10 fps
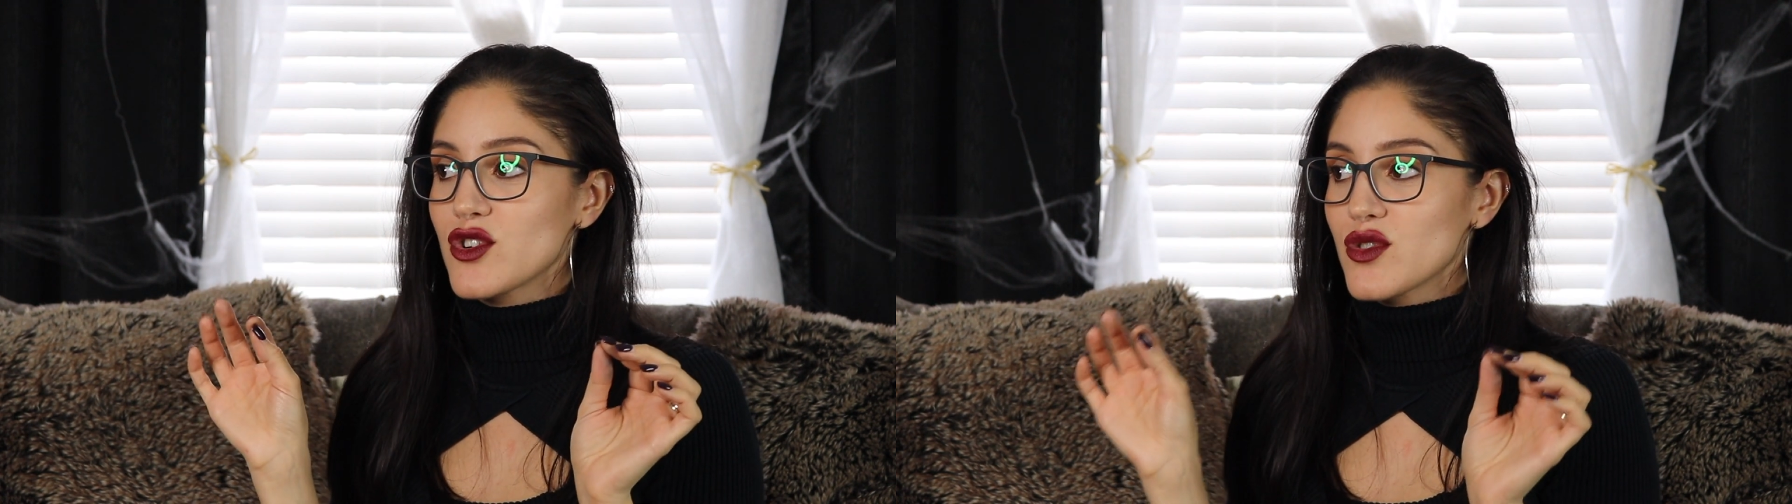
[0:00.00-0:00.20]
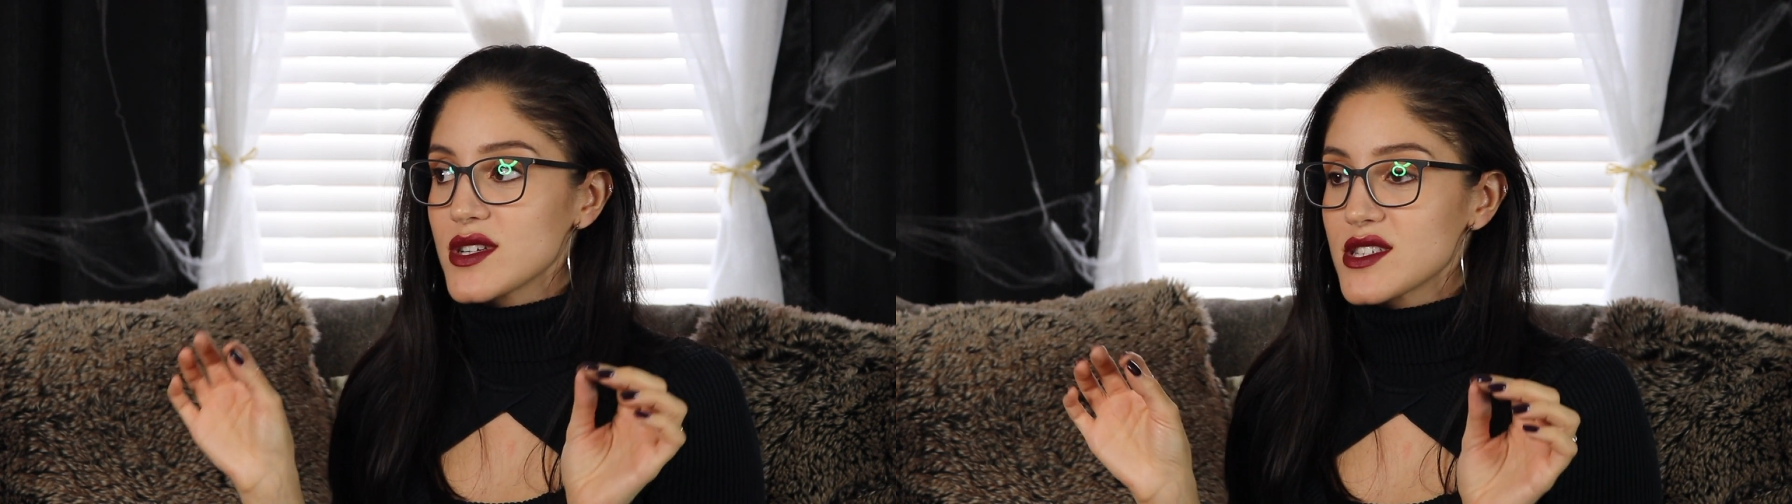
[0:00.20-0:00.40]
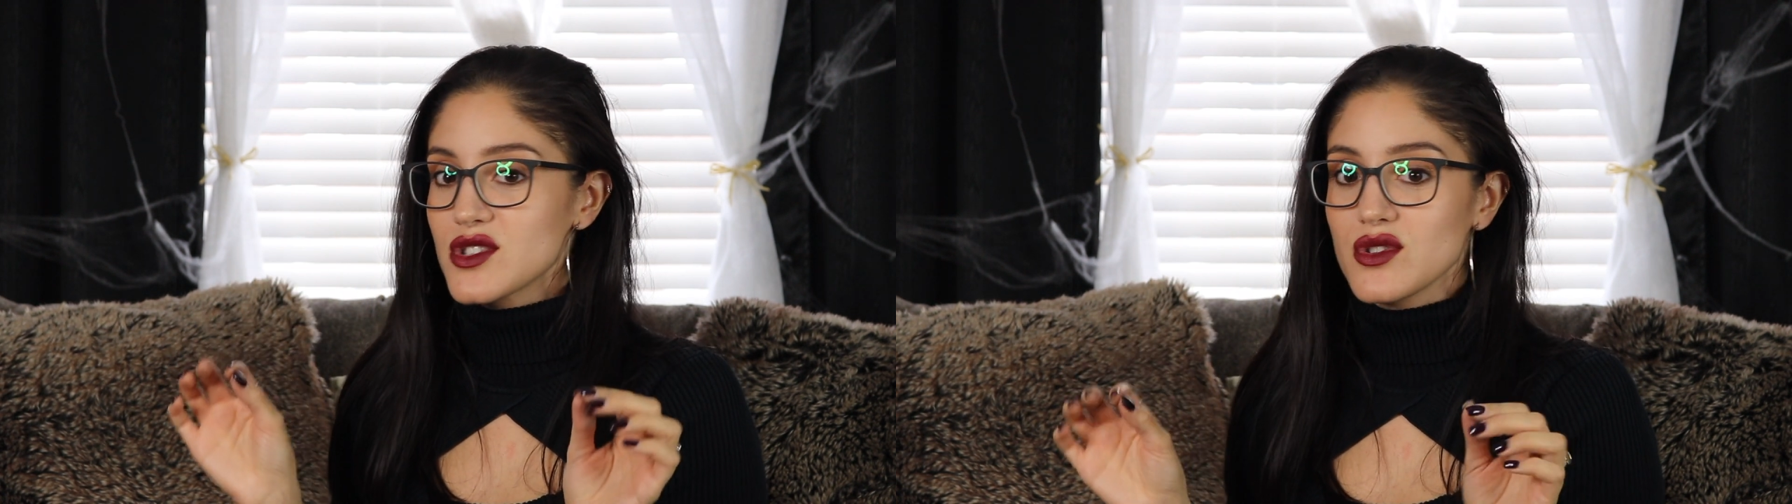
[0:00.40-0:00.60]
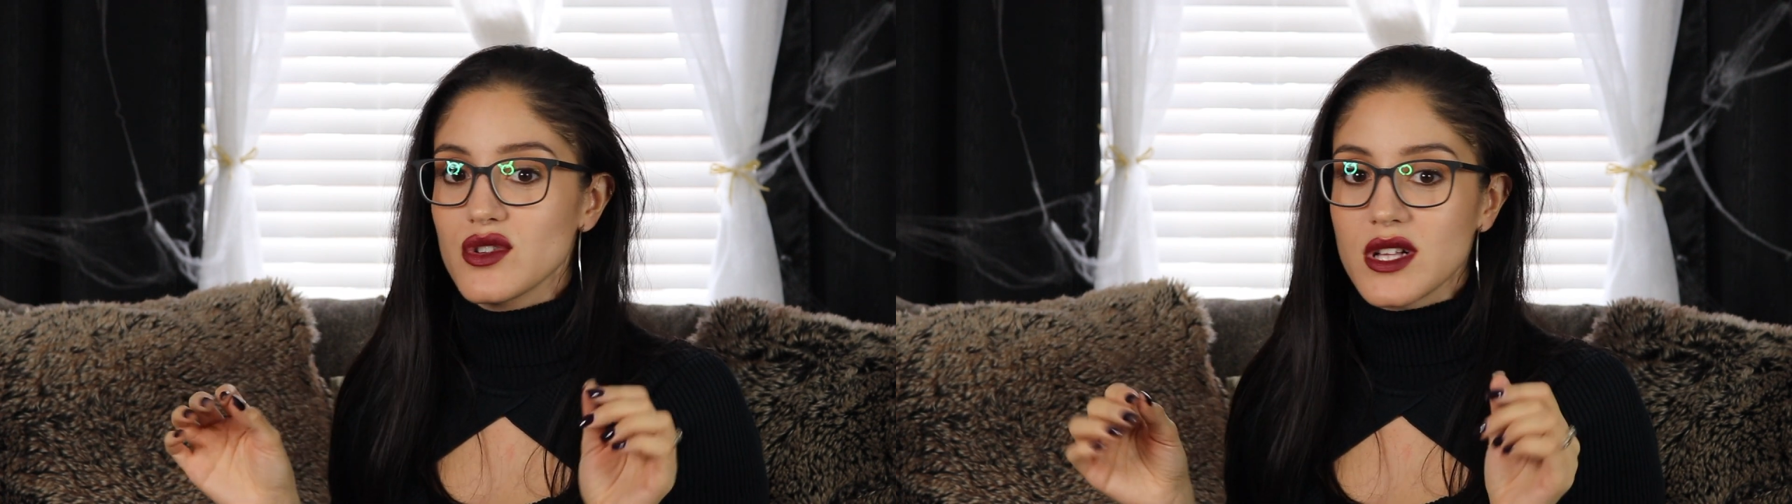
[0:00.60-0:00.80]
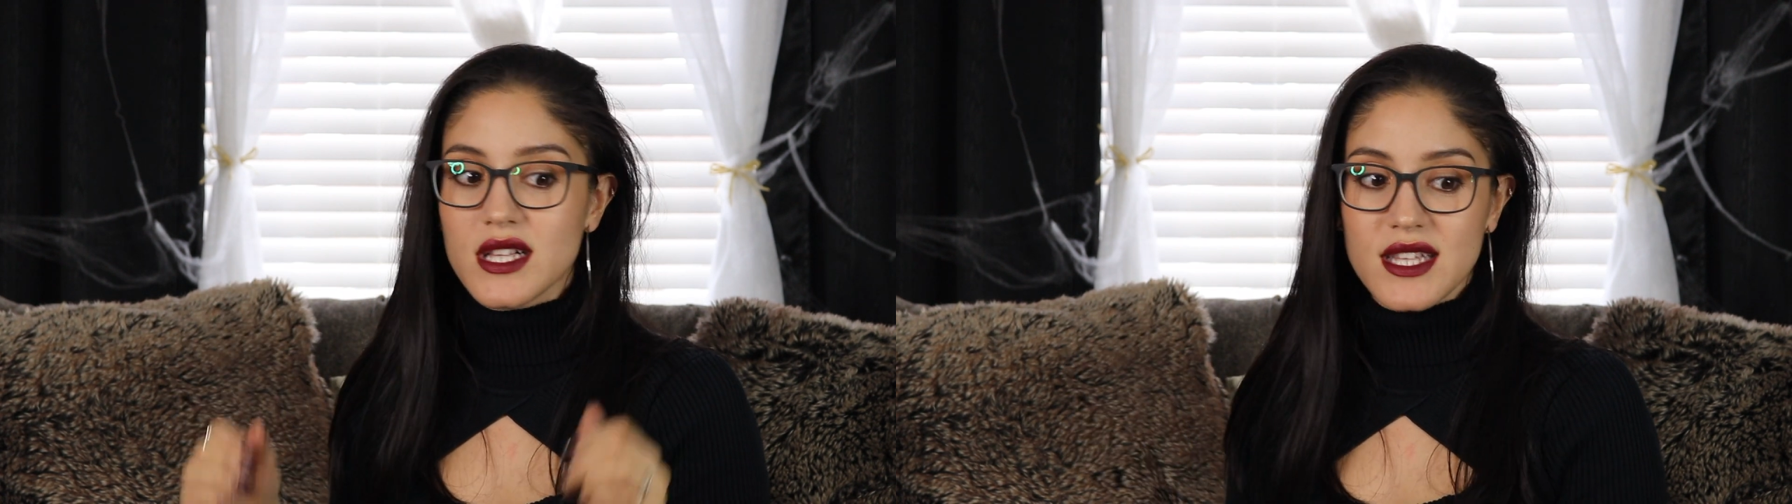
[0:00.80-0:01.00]

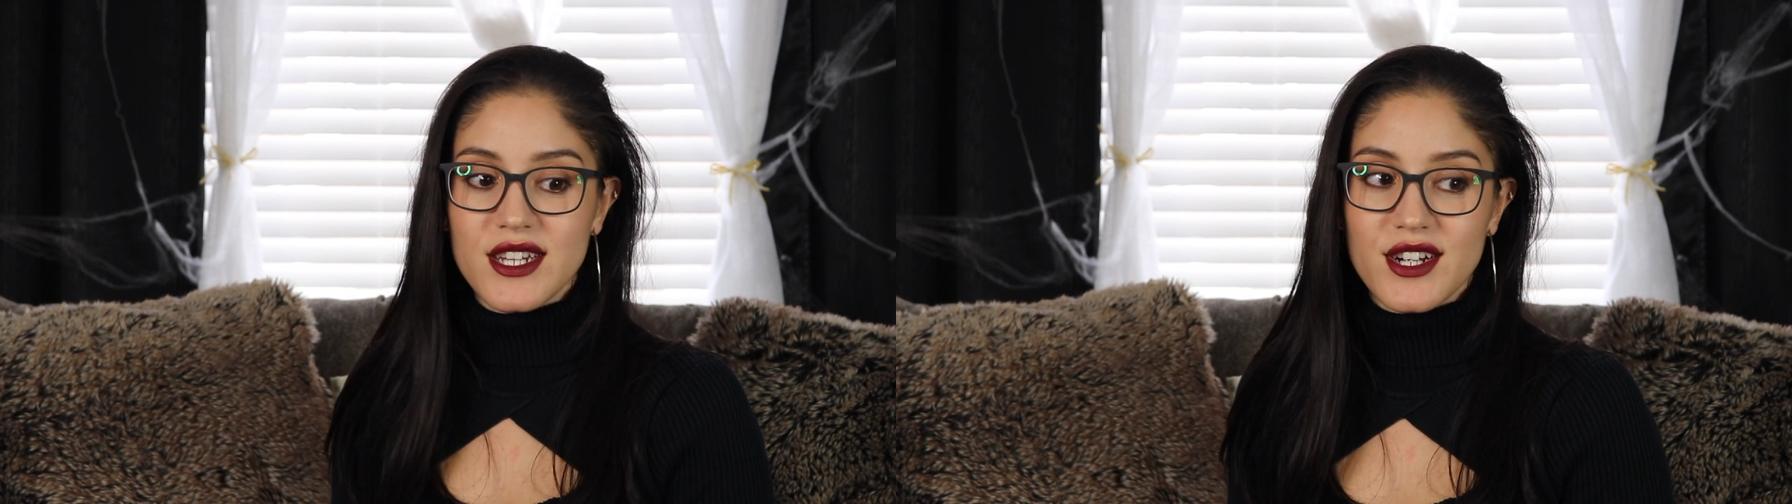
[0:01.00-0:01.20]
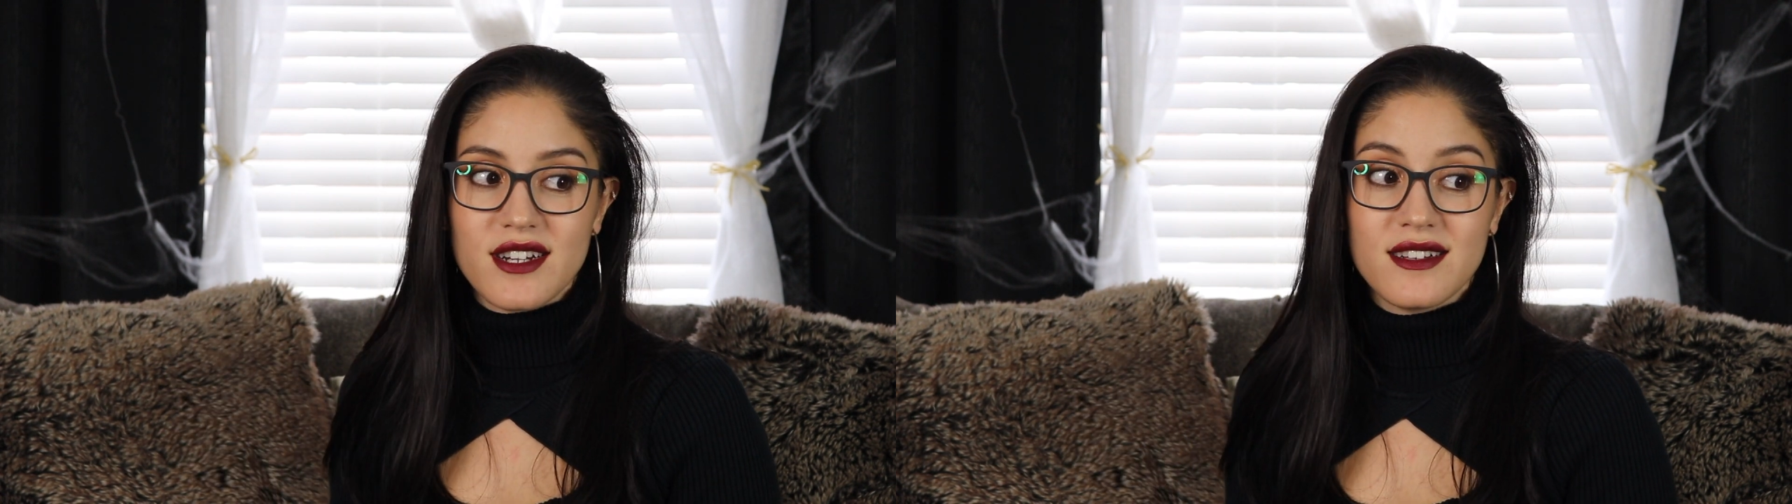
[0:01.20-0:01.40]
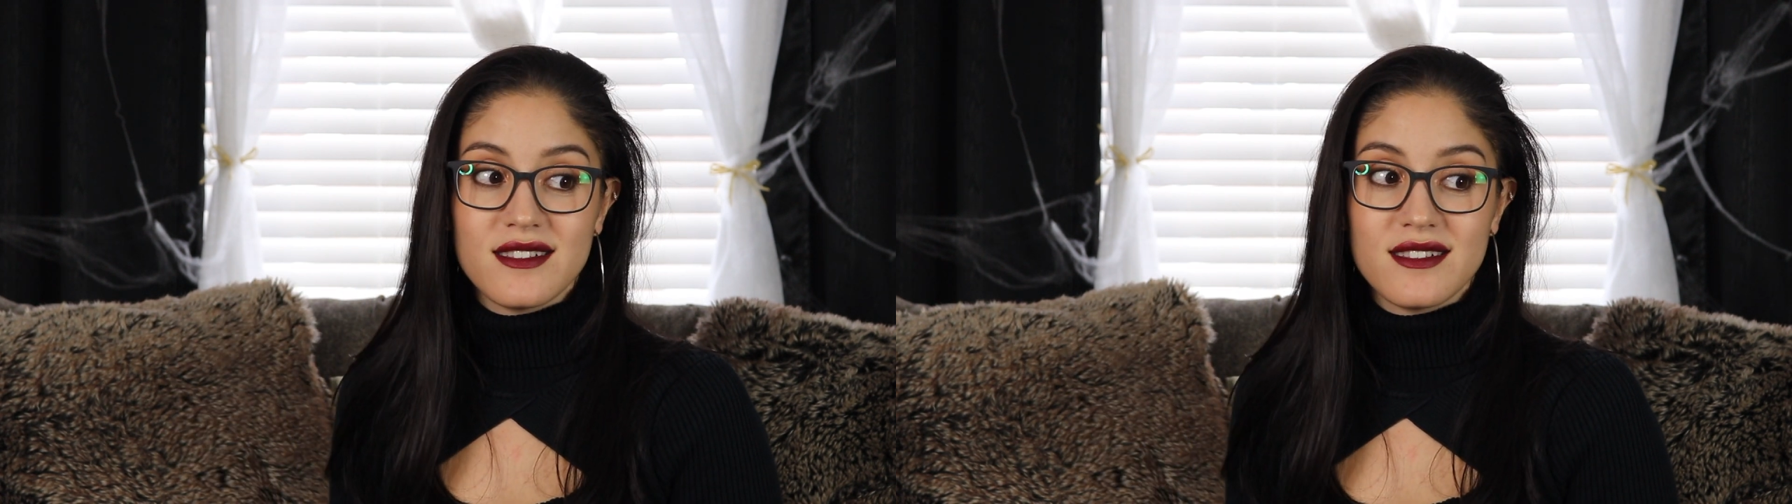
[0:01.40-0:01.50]
crystal clear.